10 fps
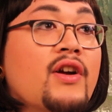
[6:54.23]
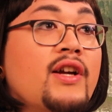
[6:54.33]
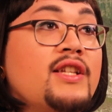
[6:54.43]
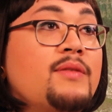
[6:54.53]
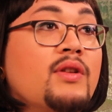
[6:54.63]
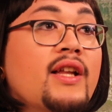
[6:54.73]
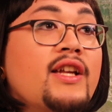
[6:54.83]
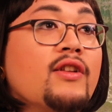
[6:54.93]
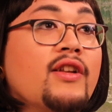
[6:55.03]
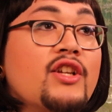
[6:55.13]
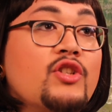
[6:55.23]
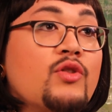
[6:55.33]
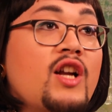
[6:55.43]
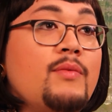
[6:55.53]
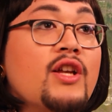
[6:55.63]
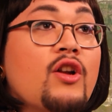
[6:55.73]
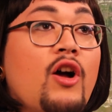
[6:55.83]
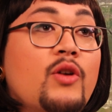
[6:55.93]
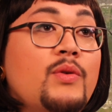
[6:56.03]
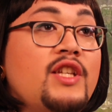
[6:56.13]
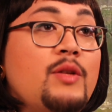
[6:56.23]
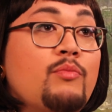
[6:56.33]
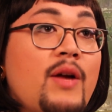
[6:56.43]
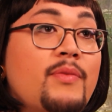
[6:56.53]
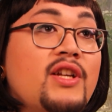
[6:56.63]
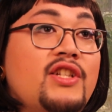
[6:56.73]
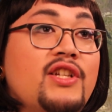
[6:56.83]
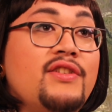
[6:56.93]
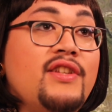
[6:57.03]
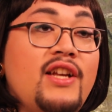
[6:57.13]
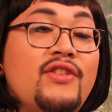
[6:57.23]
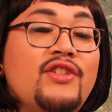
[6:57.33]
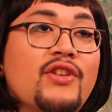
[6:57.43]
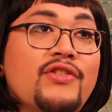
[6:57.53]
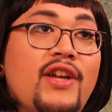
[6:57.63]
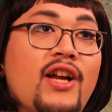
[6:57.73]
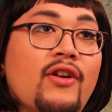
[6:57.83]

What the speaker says: in various molecular gastronomy and hot cuisine prep kitchens in the Tulsa